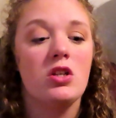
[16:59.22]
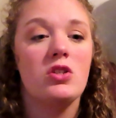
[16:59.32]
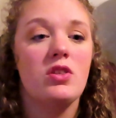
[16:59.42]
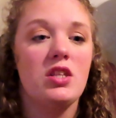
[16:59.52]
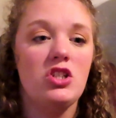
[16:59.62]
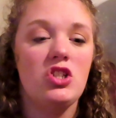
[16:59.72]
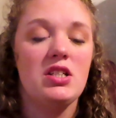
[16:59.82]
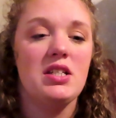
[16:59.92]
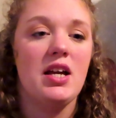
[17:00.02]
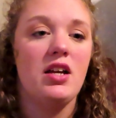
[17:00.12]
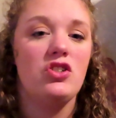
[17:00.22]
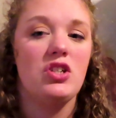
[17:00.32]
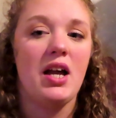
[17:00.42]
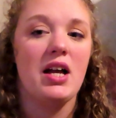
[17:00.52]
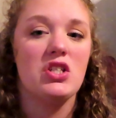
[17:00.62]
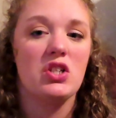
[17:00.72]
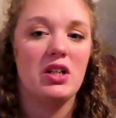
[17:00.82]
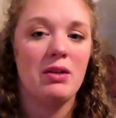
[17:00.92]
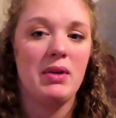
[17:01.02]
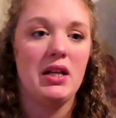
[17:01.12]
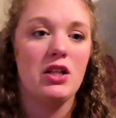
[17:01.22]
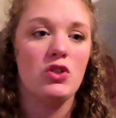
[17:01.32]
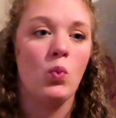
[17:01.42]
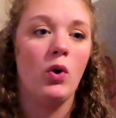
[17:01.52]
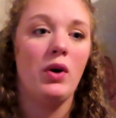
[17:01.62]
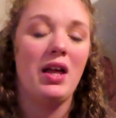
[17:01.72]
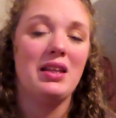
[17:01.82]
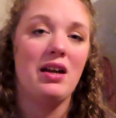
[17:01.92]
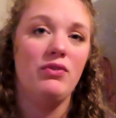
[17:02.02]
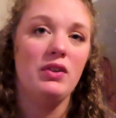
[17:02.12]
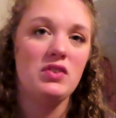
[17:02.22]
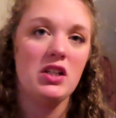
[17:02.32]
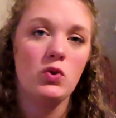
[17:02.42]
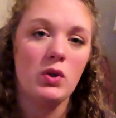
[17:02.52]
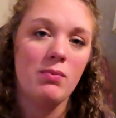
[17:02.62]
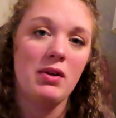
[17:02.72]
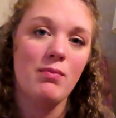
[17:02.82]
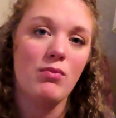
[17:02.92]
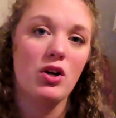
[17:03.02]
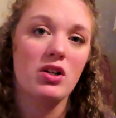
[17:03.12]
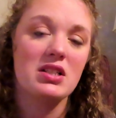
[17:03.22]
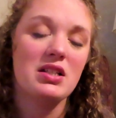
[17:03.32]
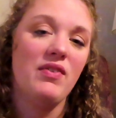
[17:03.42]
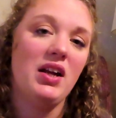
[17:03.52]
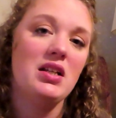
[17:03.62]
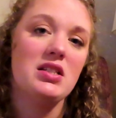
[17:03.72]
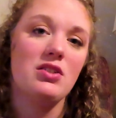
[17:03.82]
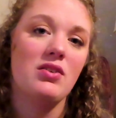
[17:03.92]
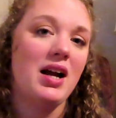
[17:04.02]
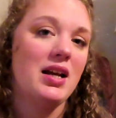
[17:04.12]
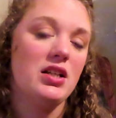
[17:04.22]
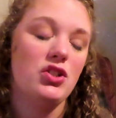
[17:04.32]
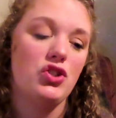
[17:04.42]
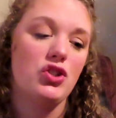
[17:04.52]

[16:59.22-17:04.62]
So then she said she has 30 minutes. Well, at that 15-20 minute mark, Savannah still hadn't